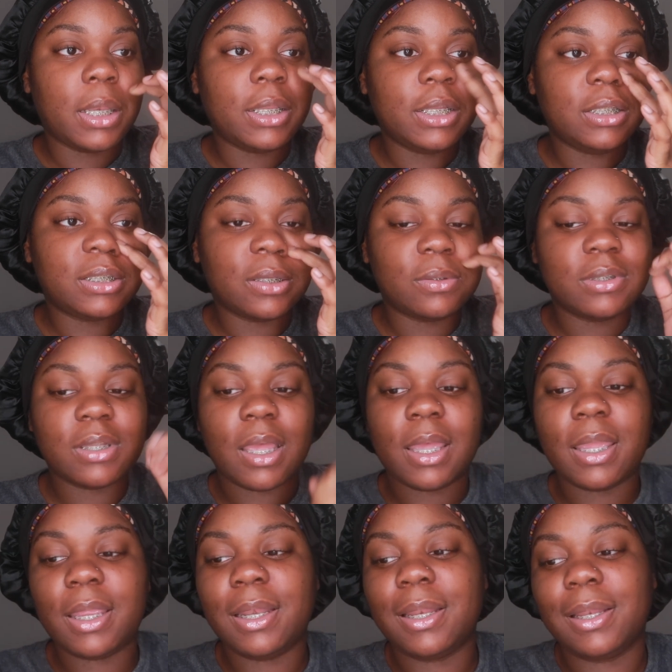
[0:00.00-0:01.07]
and he's
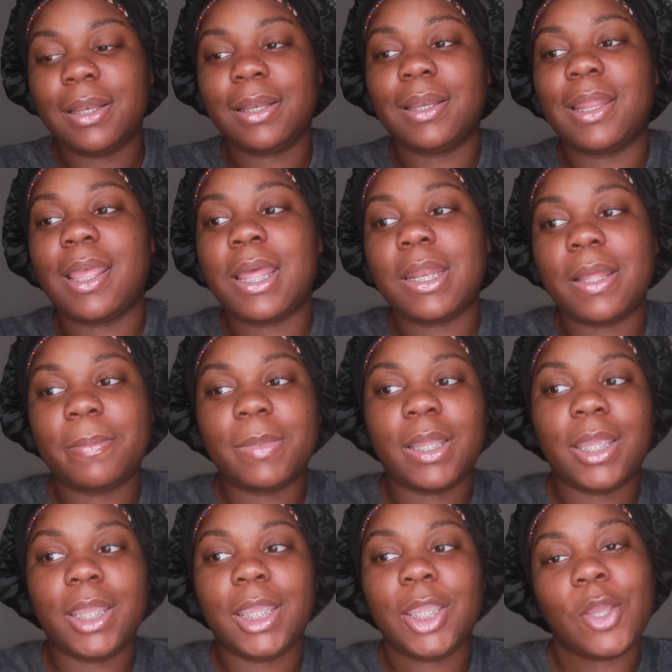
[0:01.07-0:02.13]
outside and i'm
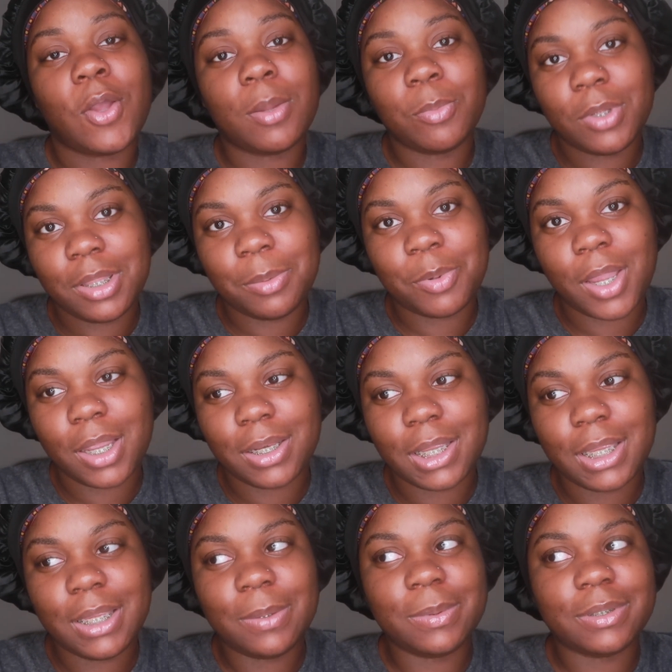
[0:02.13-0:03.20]
like yo i'm really
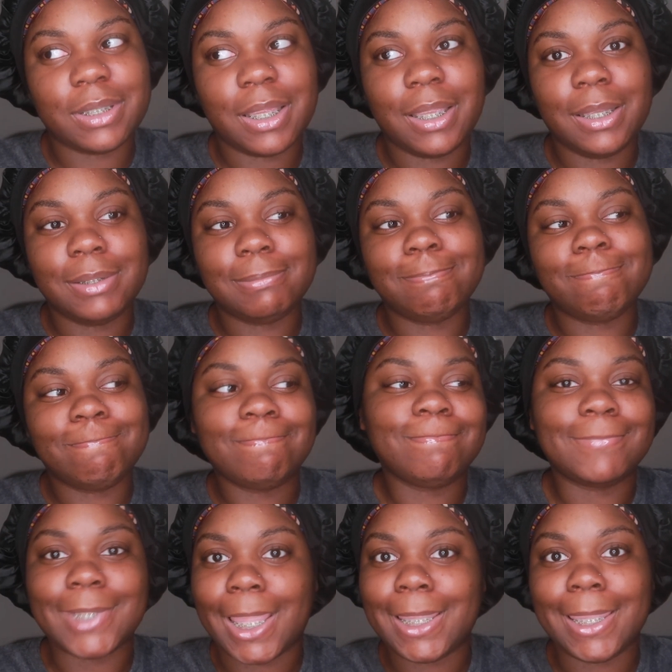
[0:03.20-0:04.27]
pregnant he was like
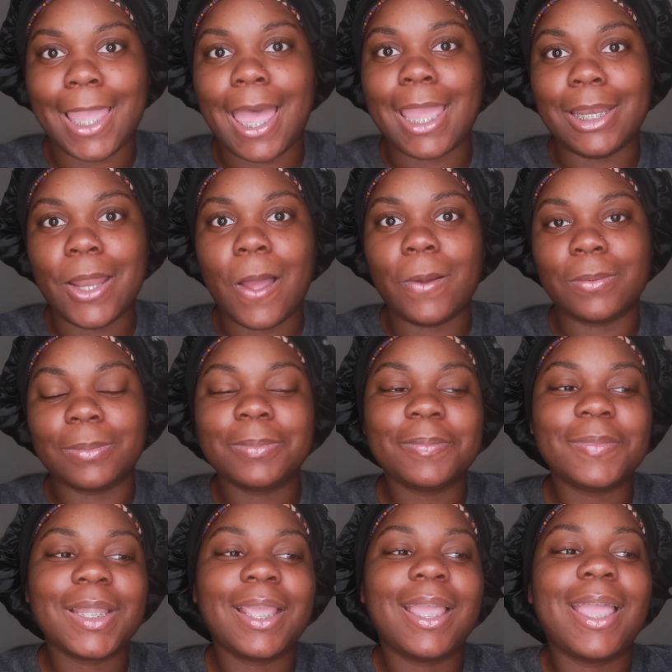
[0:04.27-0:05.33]
yeah i know
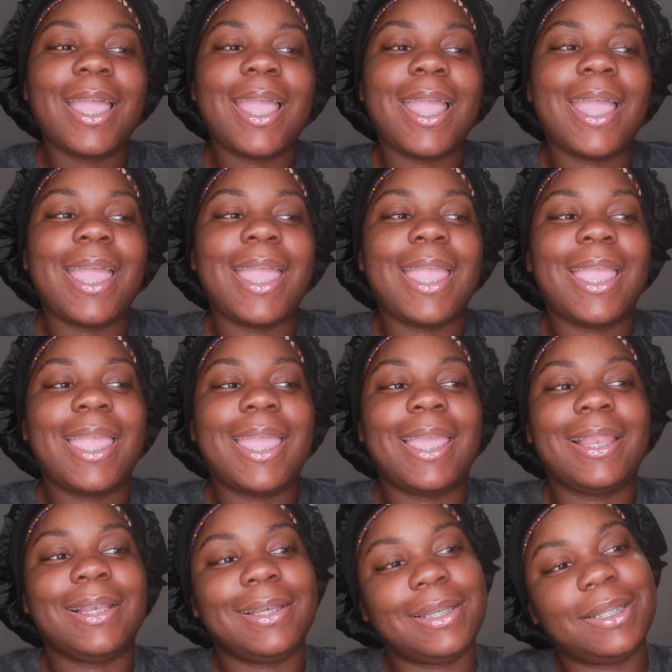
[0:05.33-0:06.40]

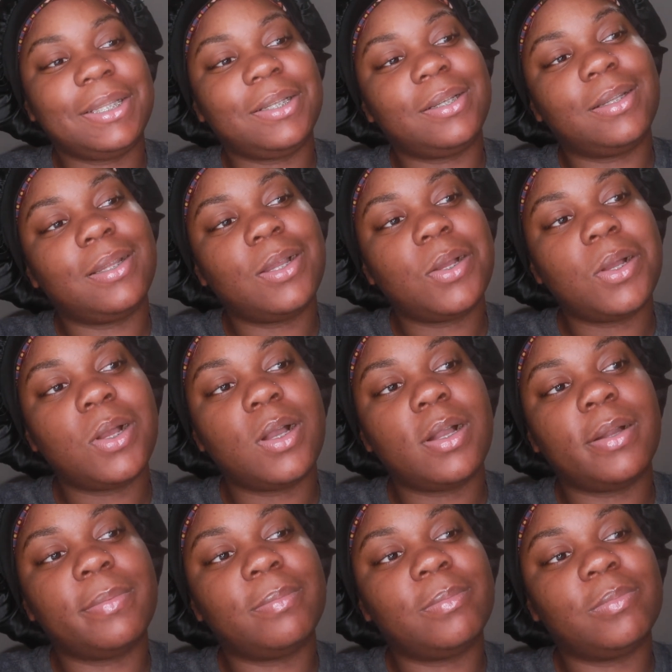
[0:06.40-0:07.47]
and
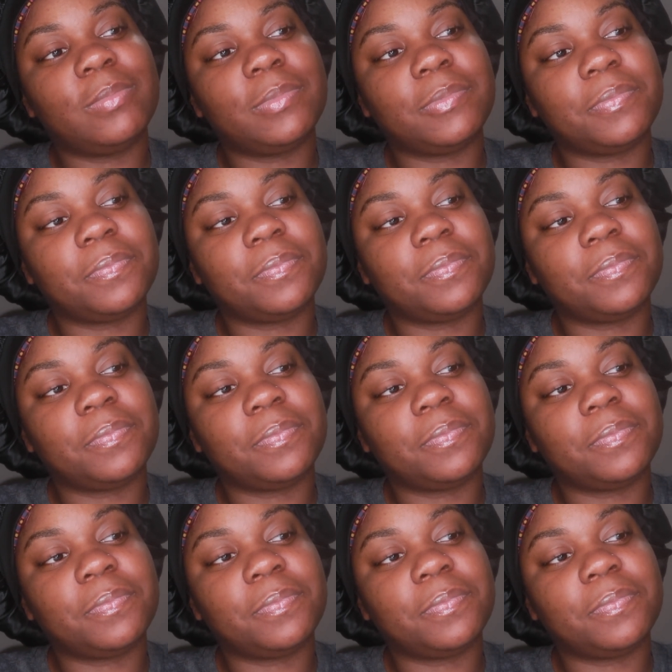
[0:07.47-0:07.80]
um